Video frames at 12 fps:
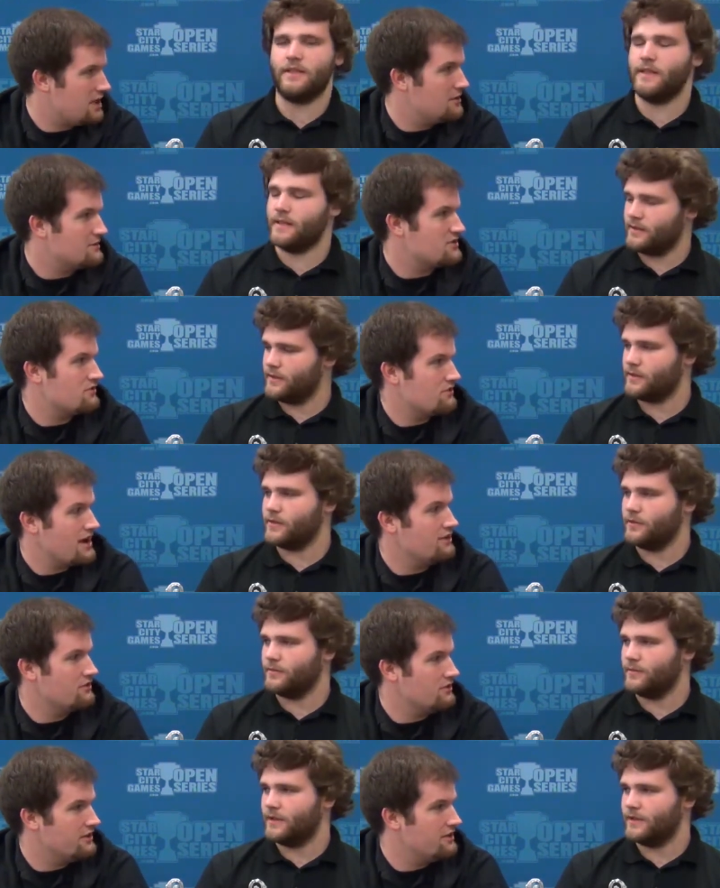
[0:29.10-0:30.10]
Speaker 1: columnist
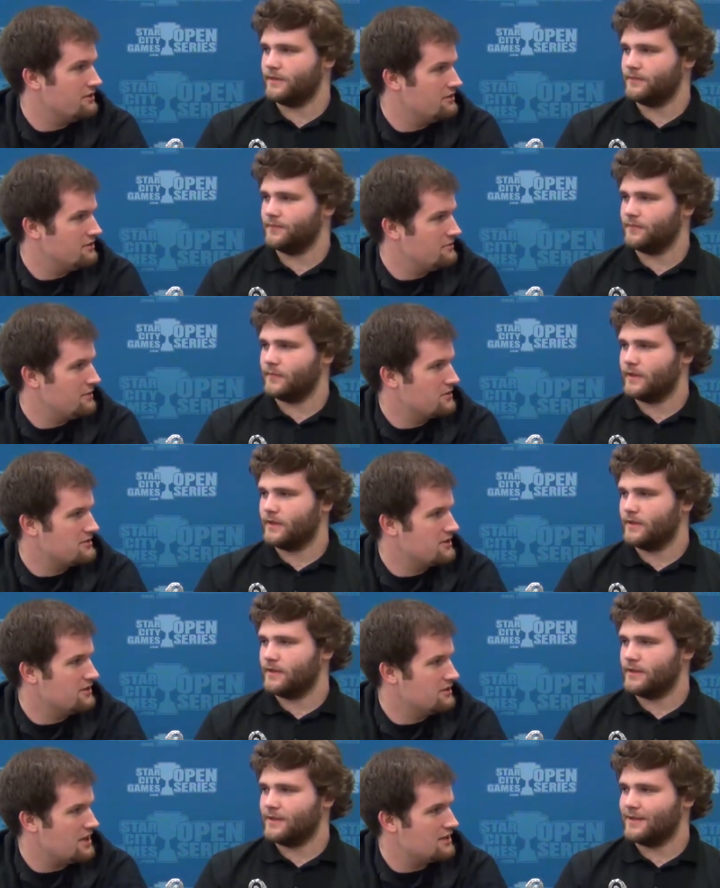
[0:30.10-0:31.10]
regularly
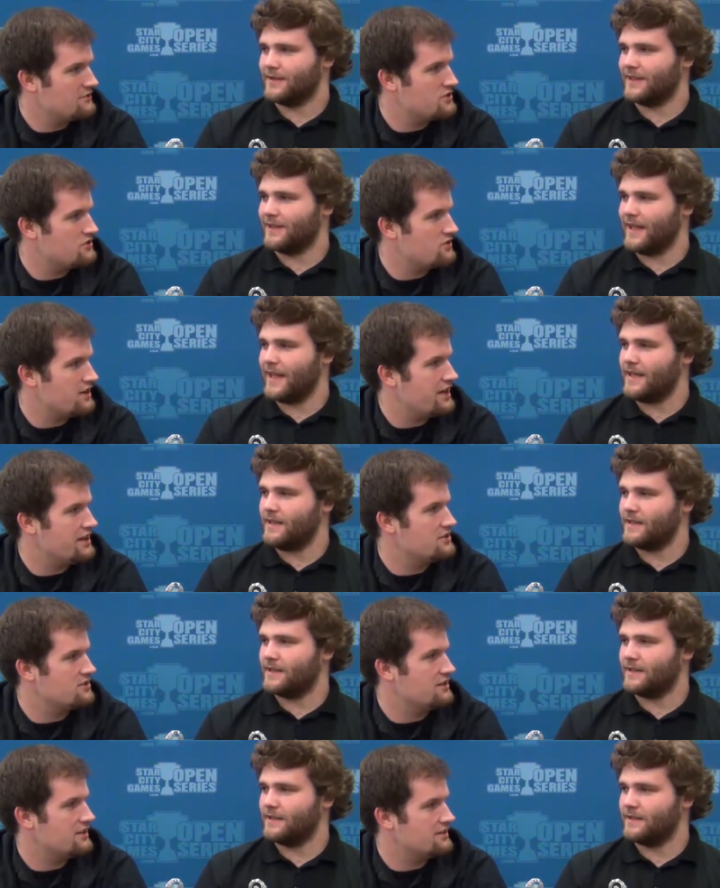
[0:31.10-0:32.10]
posting a lot of strange Leg